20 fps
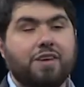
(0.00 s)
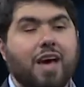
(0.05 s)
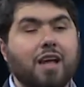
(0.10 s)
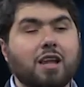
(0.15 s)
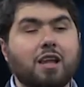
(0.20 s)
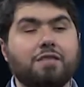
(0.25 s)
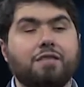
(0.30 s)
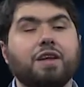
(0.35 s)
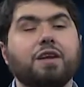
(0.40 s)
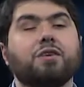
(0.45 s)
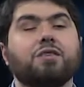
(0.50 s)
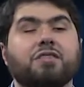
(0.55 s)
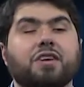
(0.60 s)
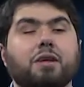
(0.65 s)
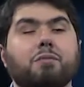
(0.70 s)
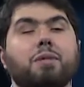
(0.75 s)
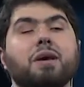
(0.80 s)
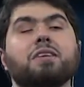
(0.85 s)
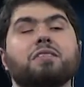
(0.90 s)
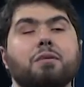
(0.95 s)
Elevators
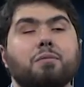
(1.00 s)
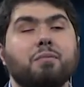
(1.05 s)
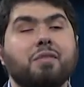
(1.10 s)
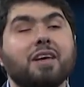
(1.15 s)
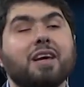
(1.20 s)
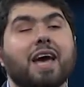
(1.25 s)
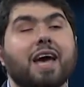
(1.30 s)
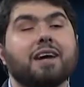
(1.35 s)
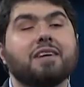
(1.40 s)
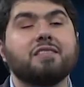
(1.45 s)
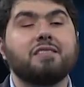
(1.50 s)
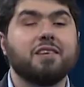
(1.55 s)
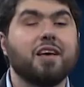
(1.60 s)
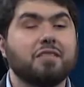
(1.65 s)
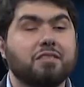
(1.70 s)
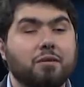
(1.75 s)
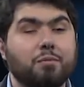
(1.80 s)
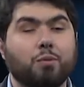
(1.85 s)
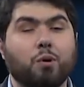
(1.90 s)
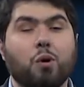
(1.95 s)
can make something
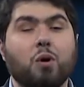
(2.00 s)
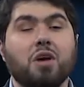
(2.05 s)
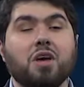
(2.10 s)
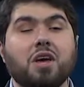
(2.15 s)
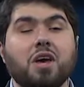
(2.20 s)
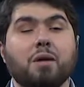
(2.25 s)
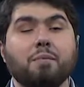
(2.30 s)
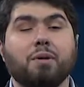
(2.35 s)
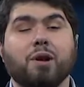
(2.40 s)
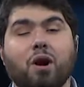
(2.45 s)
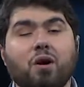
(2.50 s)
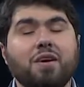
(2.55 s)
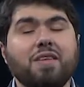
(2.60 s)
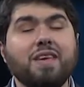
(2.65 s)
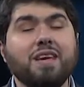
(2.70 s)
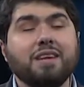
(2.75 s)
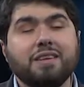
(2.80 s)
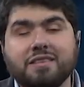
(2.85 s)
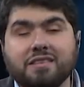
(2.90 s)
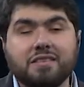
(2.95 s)
accessible. But are
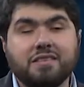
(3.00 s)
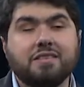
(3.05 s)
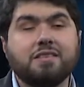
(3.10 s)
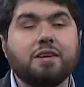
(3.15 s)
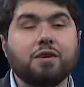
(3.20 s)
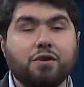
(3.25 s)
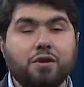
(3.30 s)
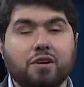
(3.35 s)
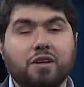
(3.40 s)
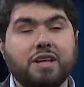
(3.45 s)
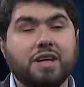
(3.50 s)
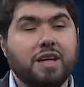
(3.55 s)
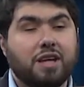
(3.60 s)
they necessarily